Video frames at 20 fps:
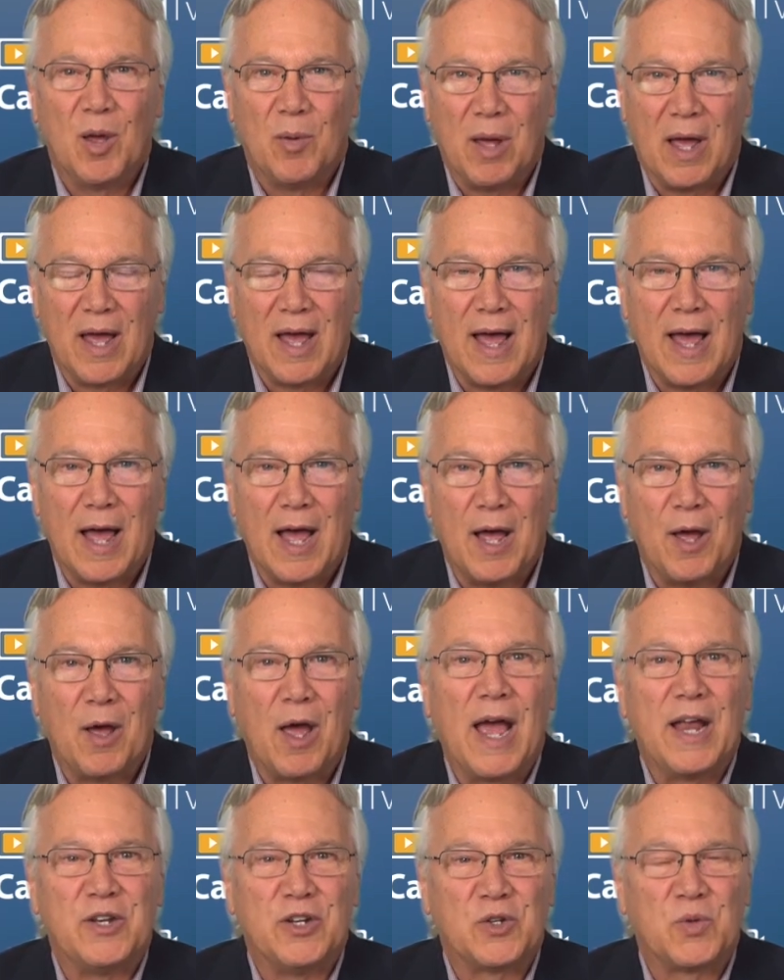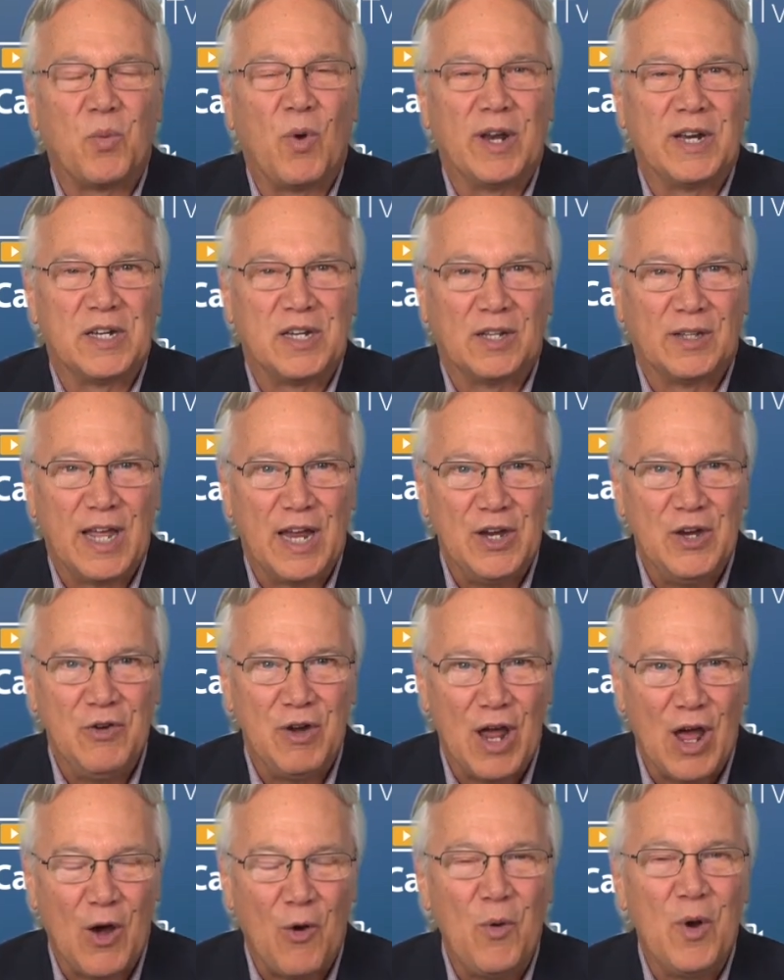I just wanted to let you
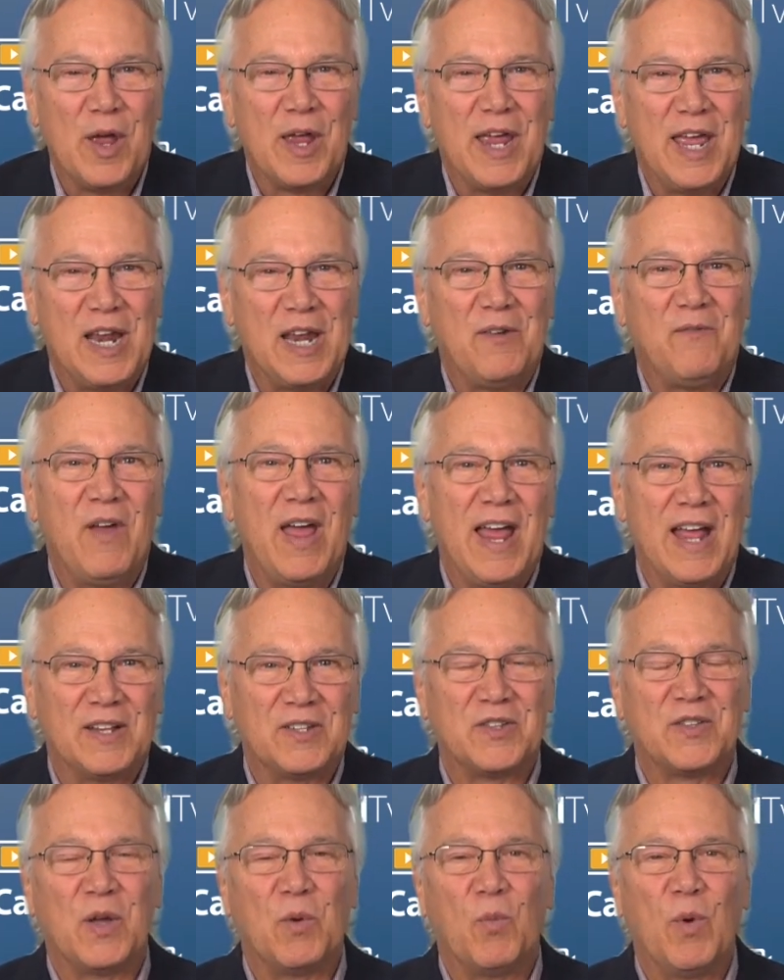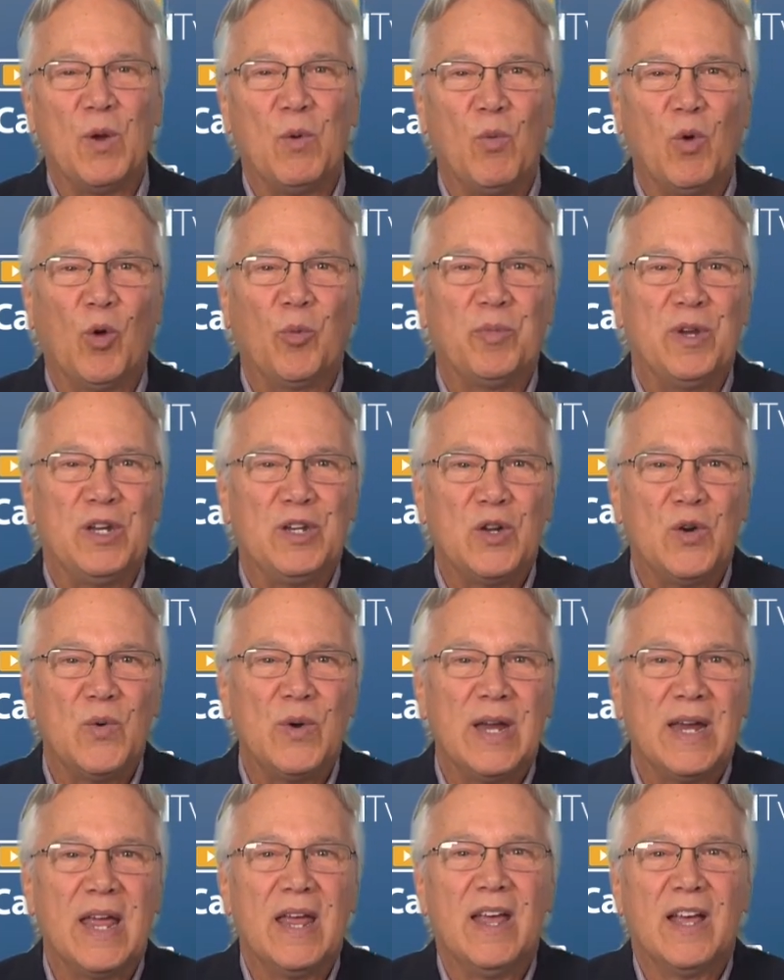know in advance that we will be
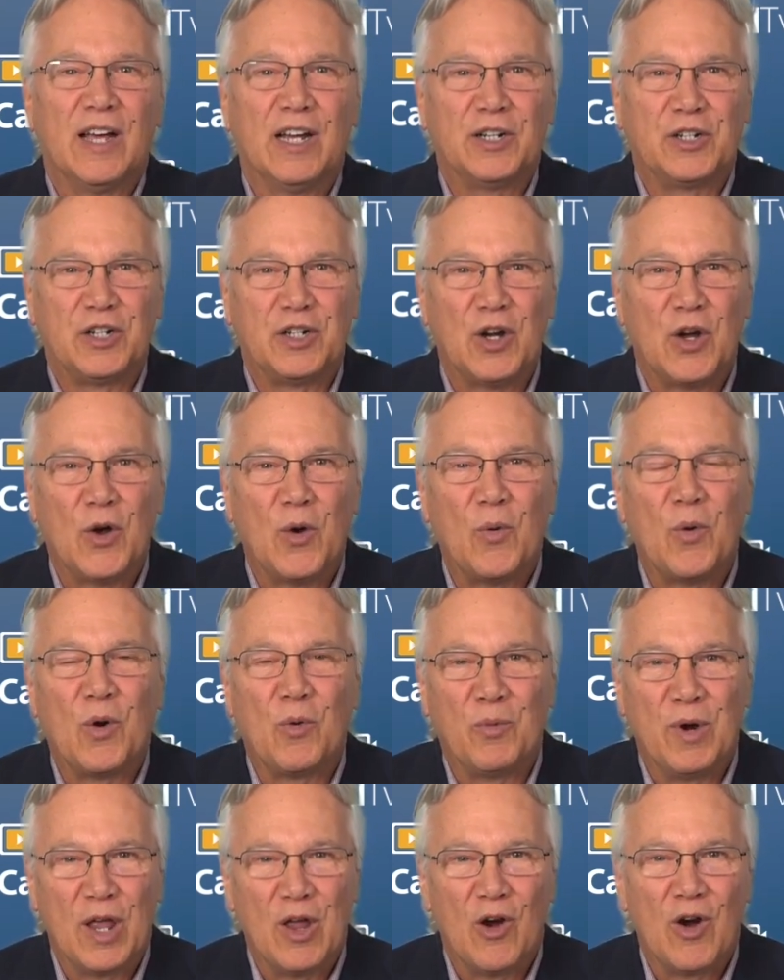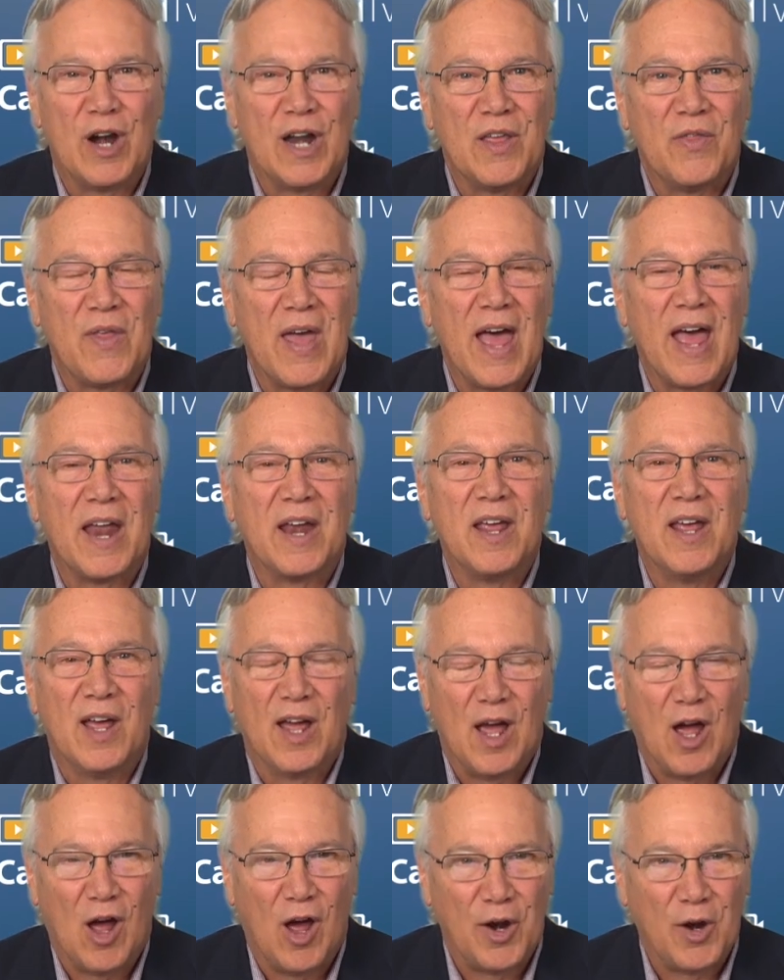doing a show regarding that
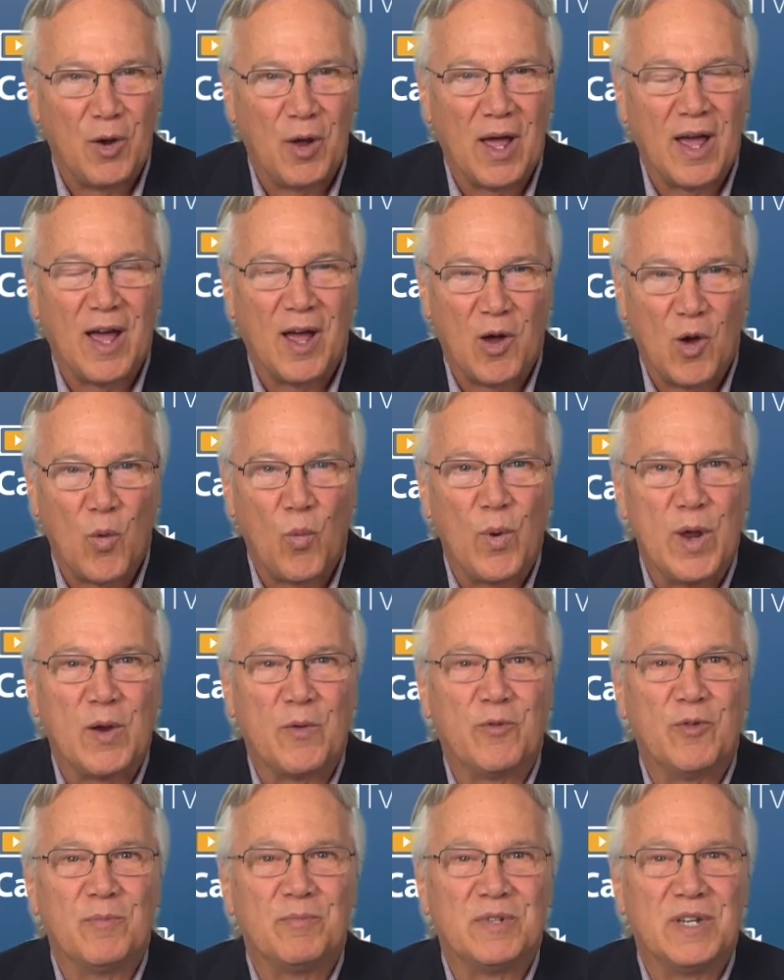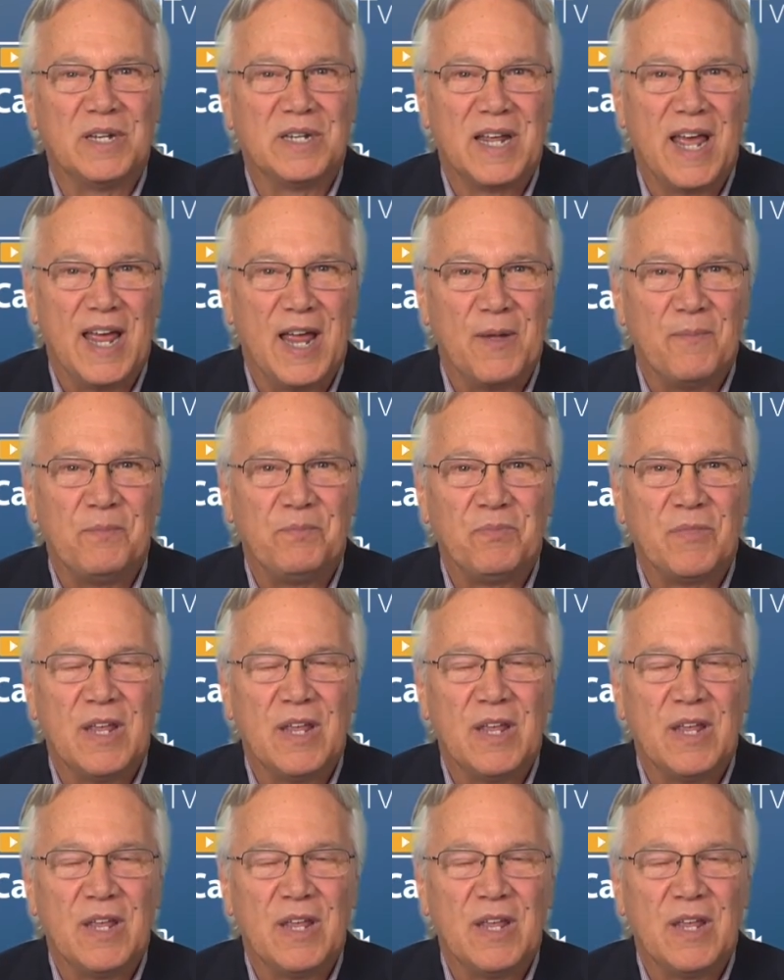on a week from today.